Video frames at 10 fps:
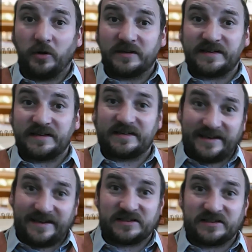
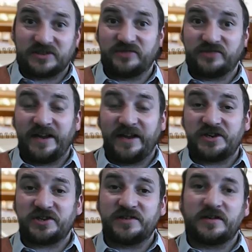politics, international
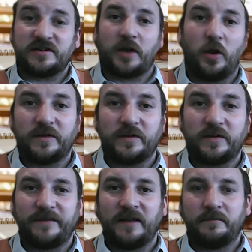relations, global
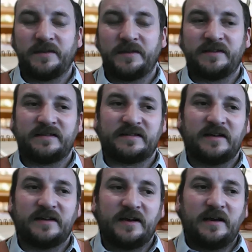development,